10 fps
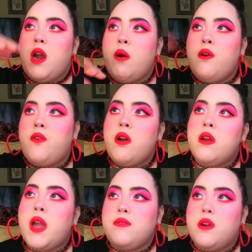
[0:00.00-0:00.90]
how far
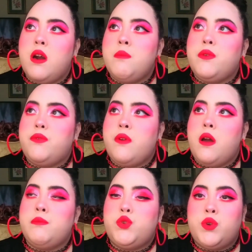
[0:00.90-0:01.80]
I've come
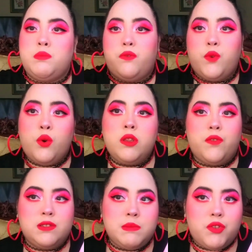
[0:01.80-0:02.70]
from doing before. The
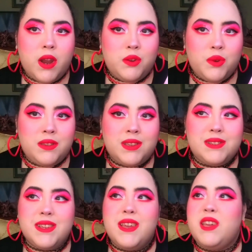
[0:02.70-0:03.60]
first time I tried doing
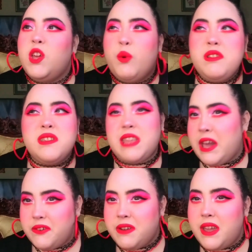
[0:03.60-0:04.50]
this, it wasn't
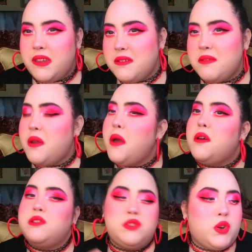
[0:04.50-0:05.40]
that great.
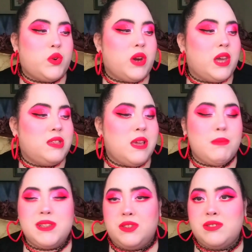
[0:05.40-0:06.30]
So I think
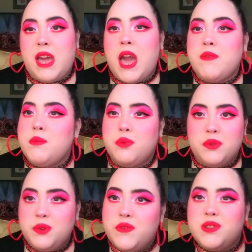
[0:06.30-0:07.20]
my skills have
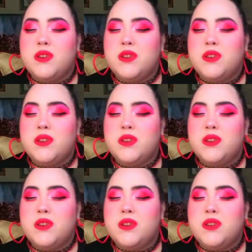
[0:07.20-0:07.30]
improved